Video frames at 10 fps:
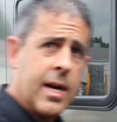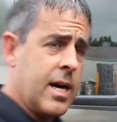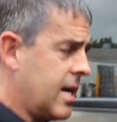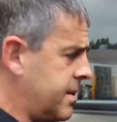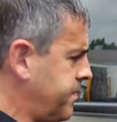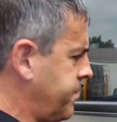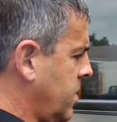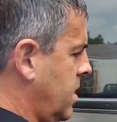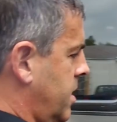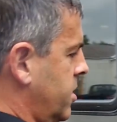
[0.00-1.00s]
on.
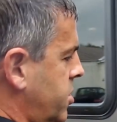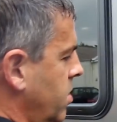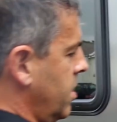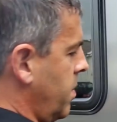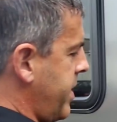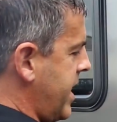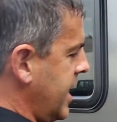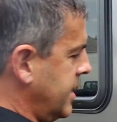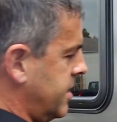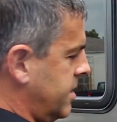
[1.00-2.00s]
There's two little
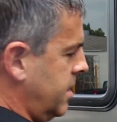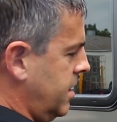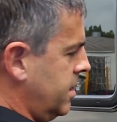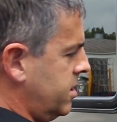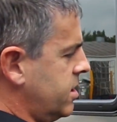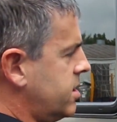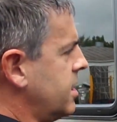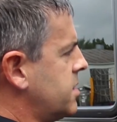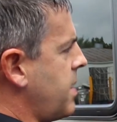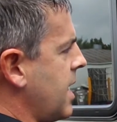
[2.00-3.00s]
pegs. This
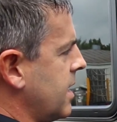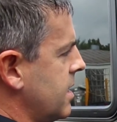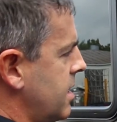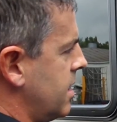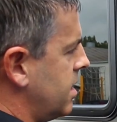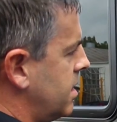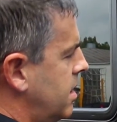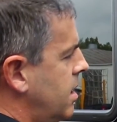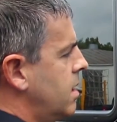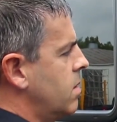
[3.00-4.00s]
sits back in here.
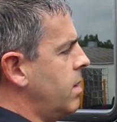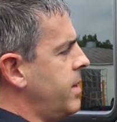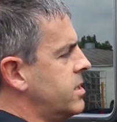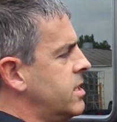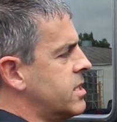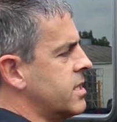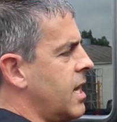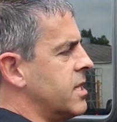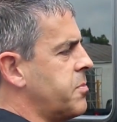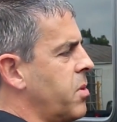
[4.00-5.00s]
Want to make sure this is
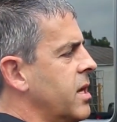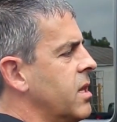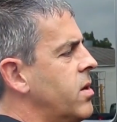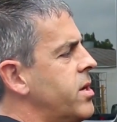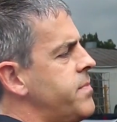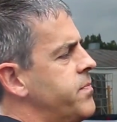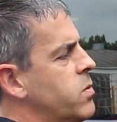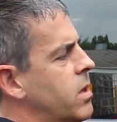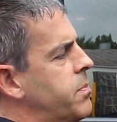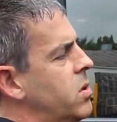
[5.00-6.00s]
kind of spring loaded.
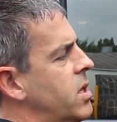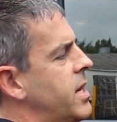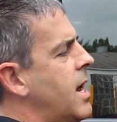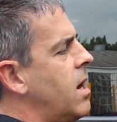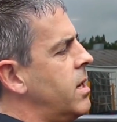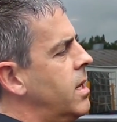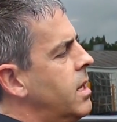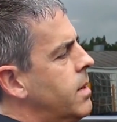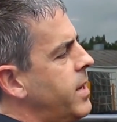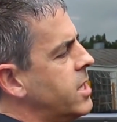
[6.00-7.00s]
You want to pull it out.
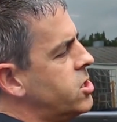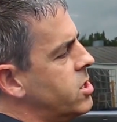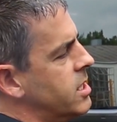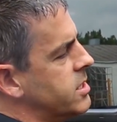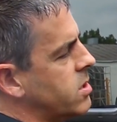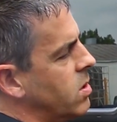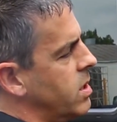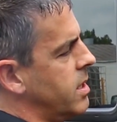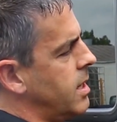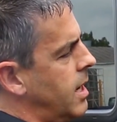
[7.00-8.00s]
Make sure it's
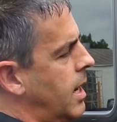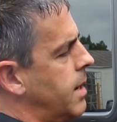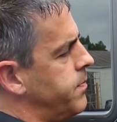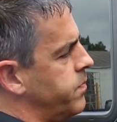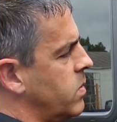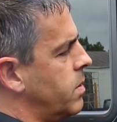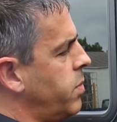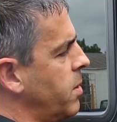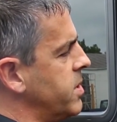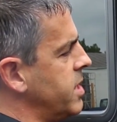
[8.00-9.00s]
going
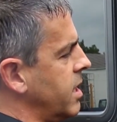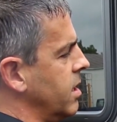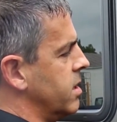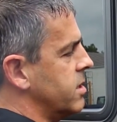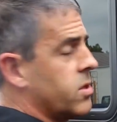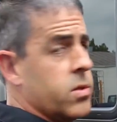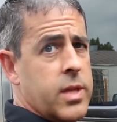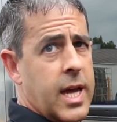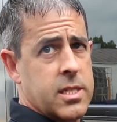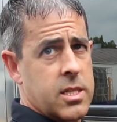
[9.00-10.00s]
perpendicular to
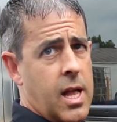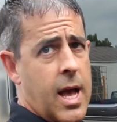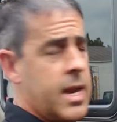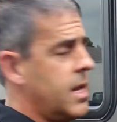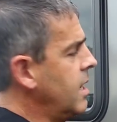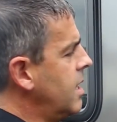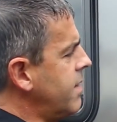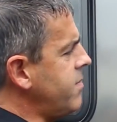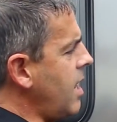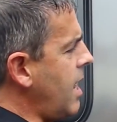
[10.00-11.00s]
that slot.
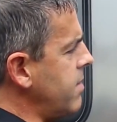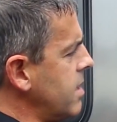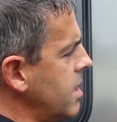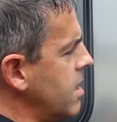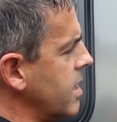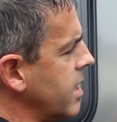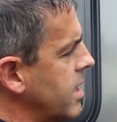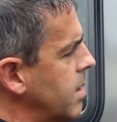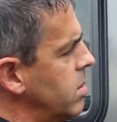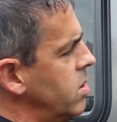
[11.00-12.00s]
If you have it here, it can
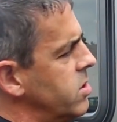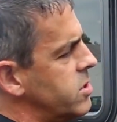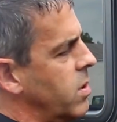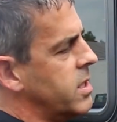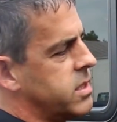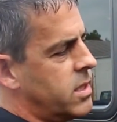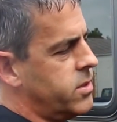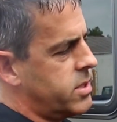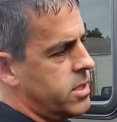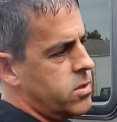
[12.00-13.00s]
come loose, works
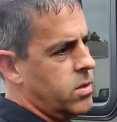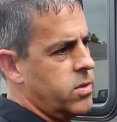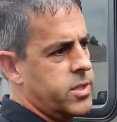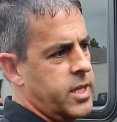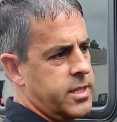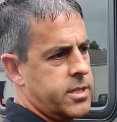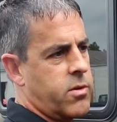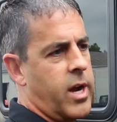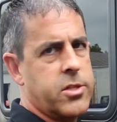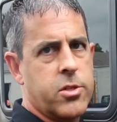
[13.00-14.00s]
loose, and you lose this,
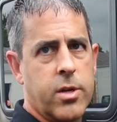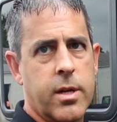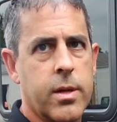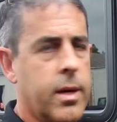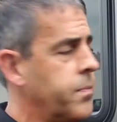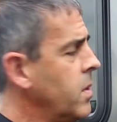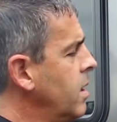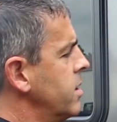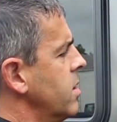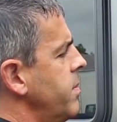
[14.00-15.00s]
scratch your trailer up.
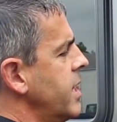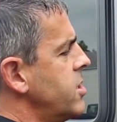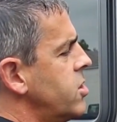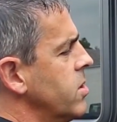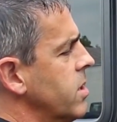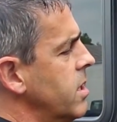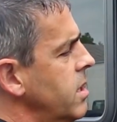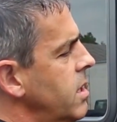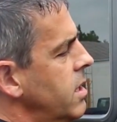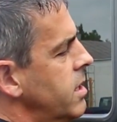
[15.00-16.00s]
So make sure
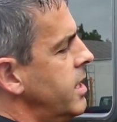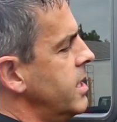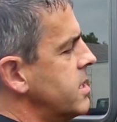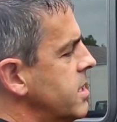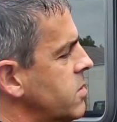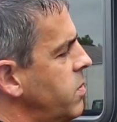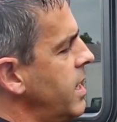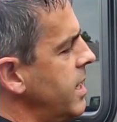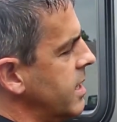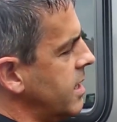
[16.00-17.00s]
that it's this
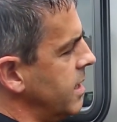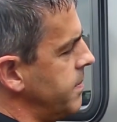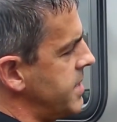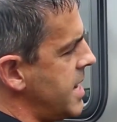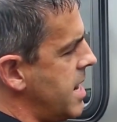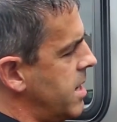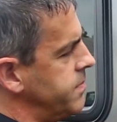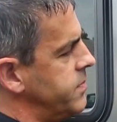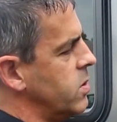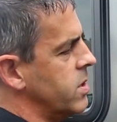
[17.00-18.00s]
way and clip down
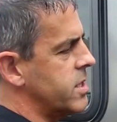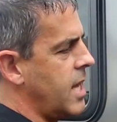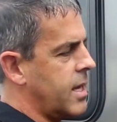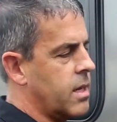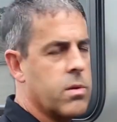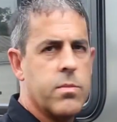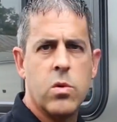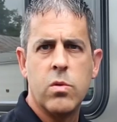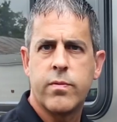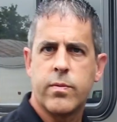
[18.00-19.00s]
so it's not going to
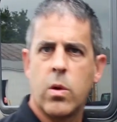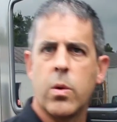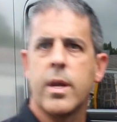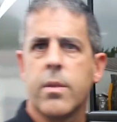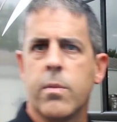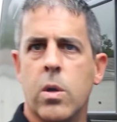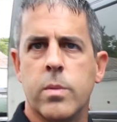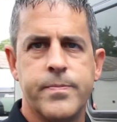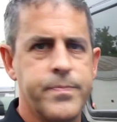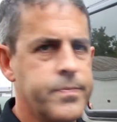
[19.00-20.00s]
remove going down the road.